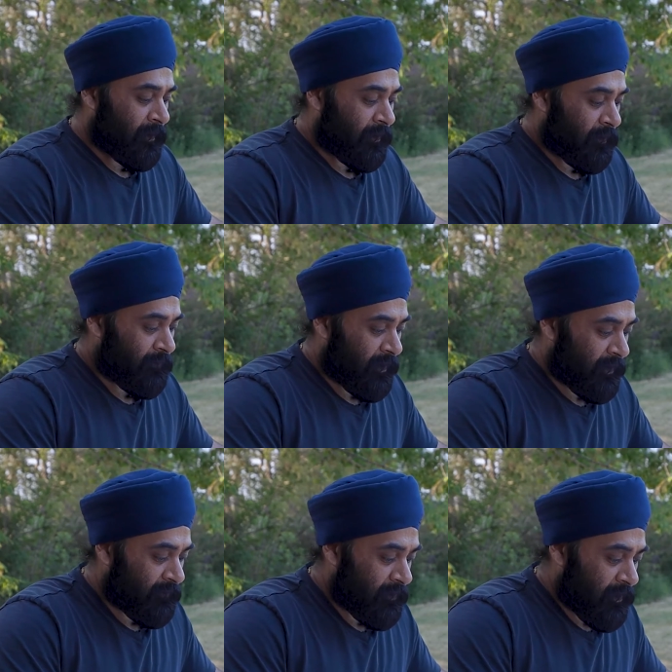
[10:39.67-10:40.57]
All
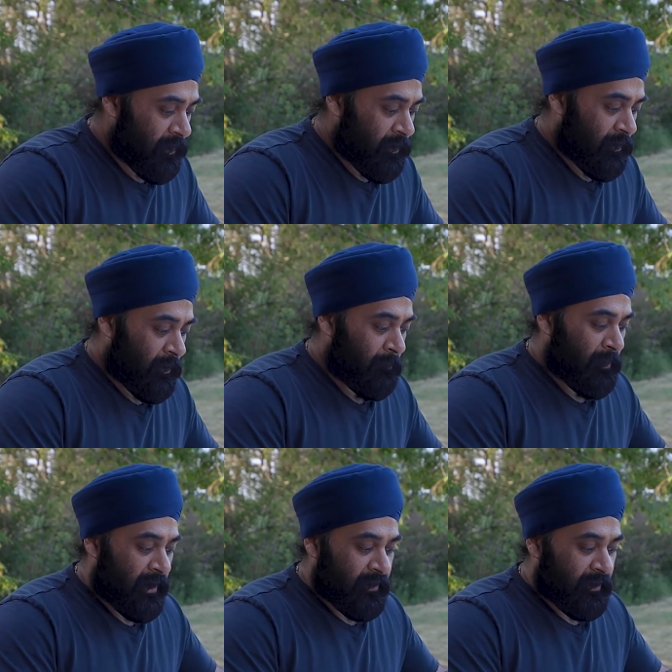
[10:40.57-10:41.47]
right, I'm
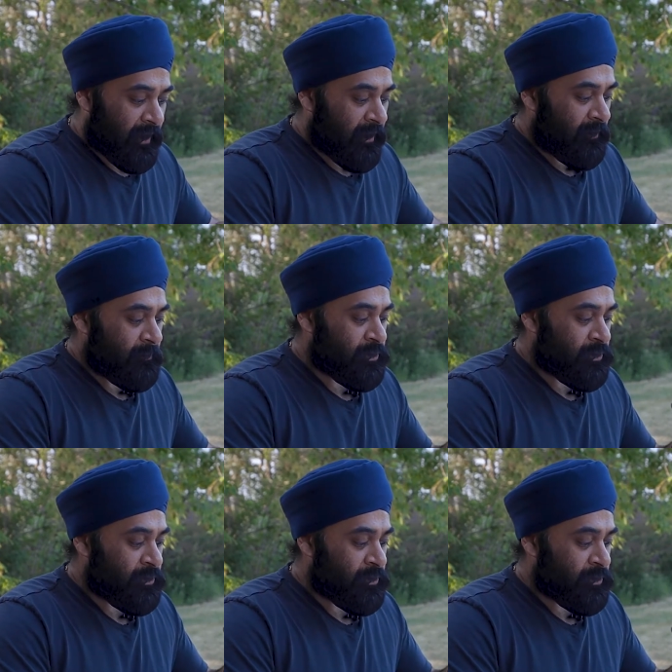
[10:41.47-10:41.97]
back again.